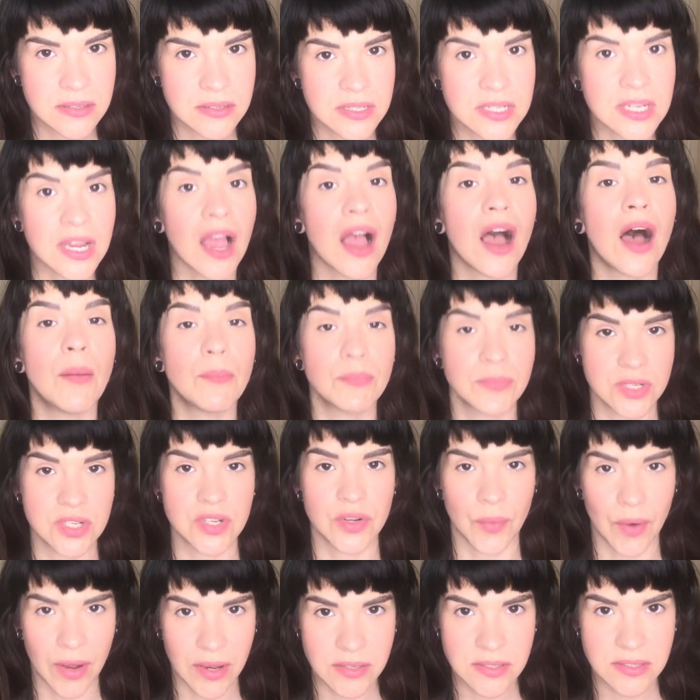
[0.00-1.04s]
to come
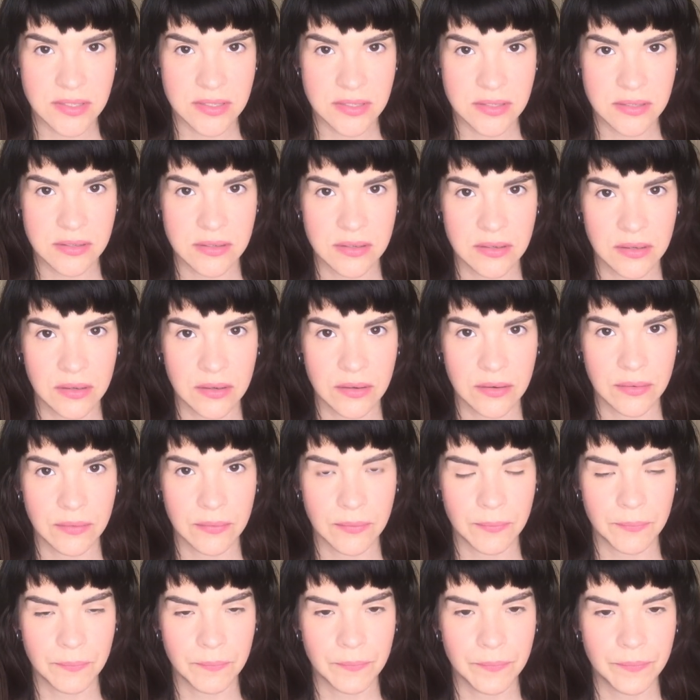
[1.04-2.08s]
to us.
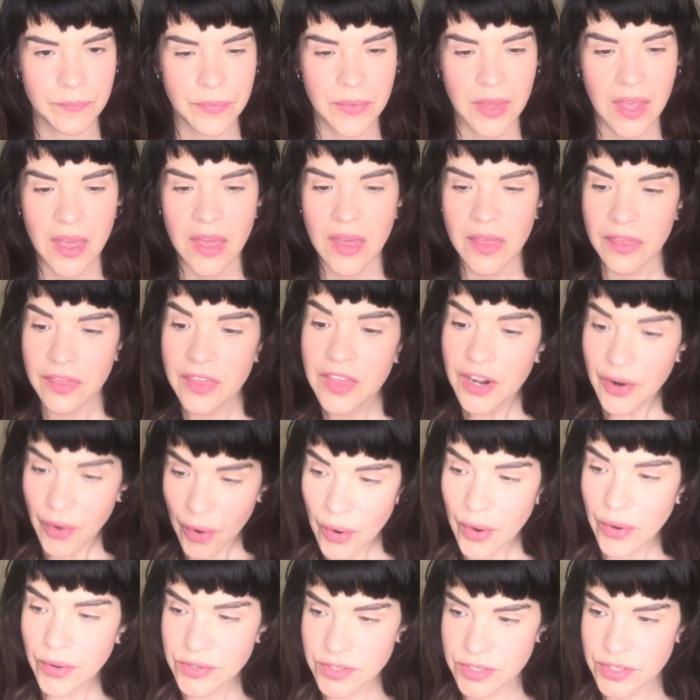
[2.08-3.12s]
Then
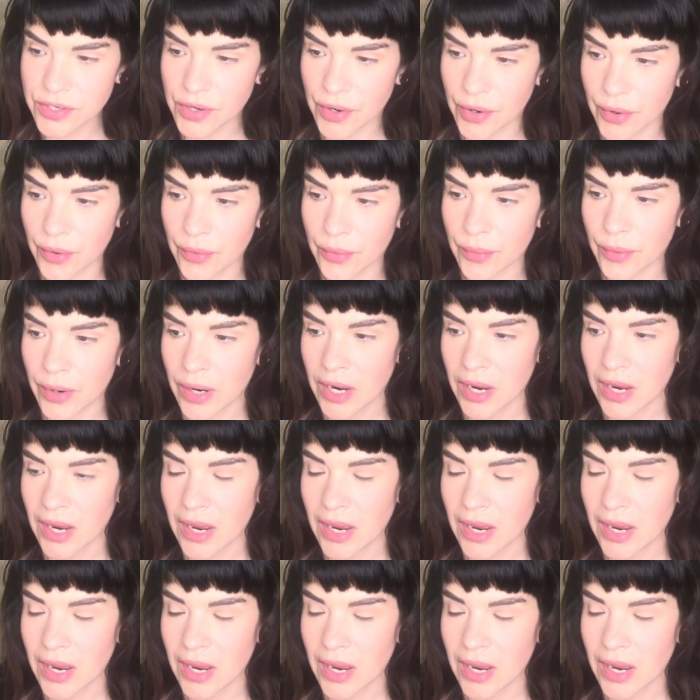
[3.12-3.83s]
also,